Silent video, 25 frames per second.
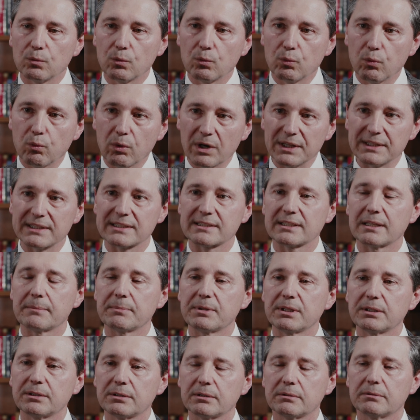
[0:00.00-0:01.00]
wants
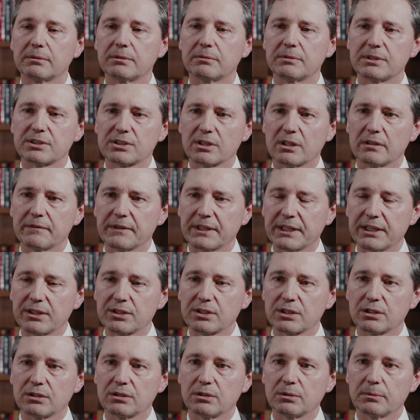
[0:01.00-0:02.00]
something to resolve that
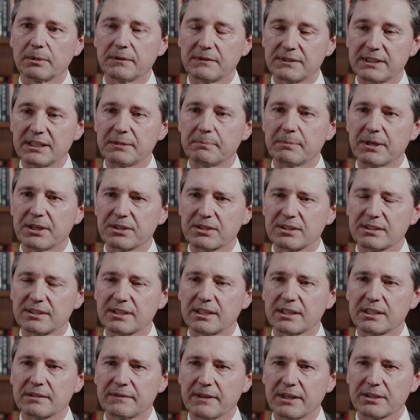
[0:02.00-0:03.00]
issue, we see patient
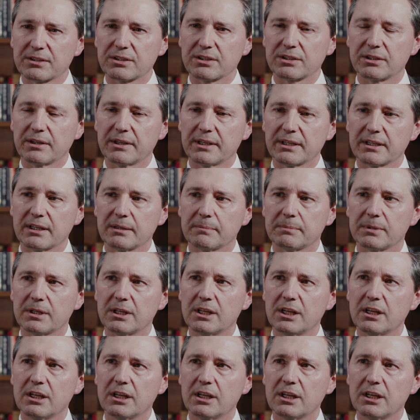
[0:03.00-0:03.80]
satisfaction going up.